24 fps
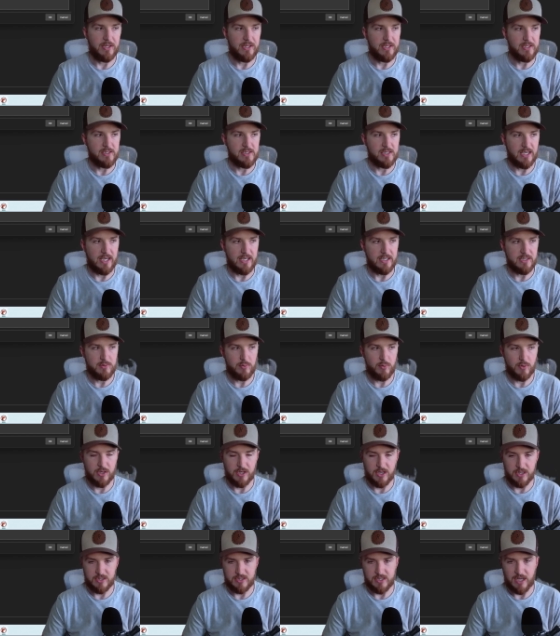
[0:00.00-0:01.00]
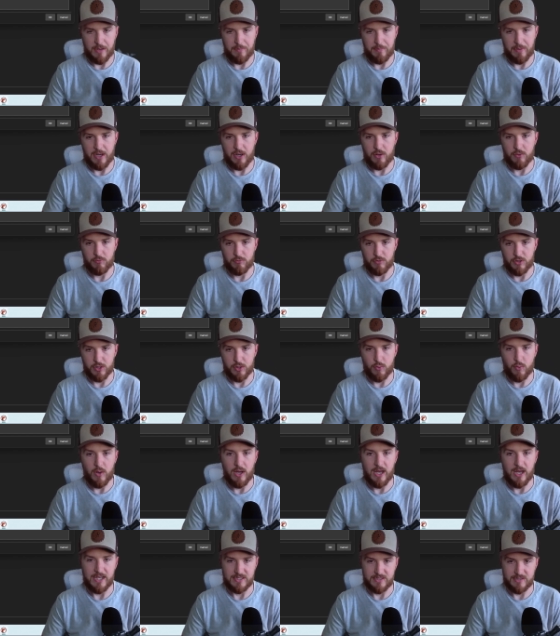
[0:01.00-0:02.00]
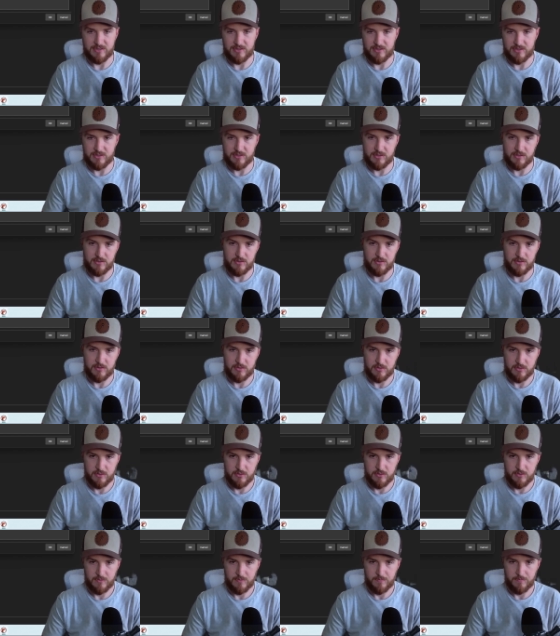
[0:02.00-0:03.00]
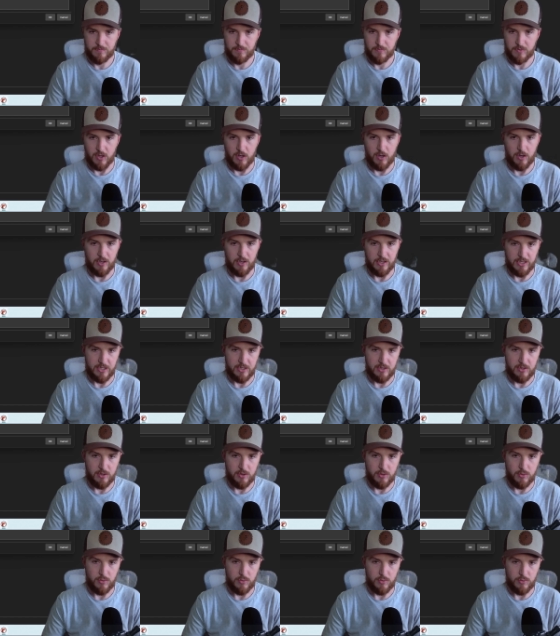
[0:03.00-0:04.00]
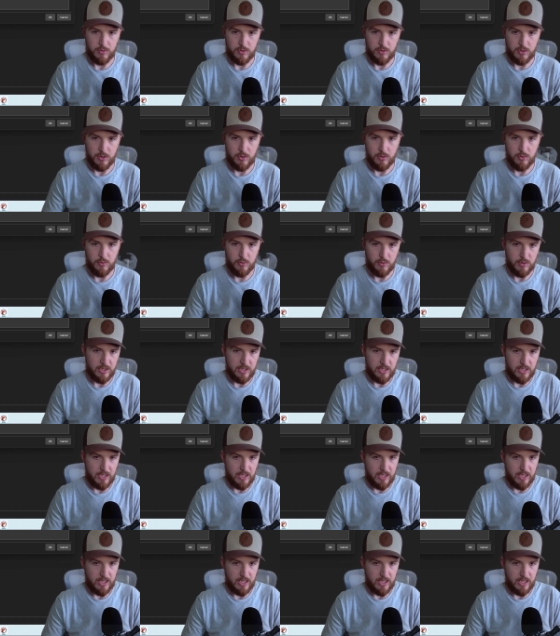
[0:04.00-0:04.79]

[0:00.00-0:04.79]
In this case, we're going to type out requests. REQUESTS.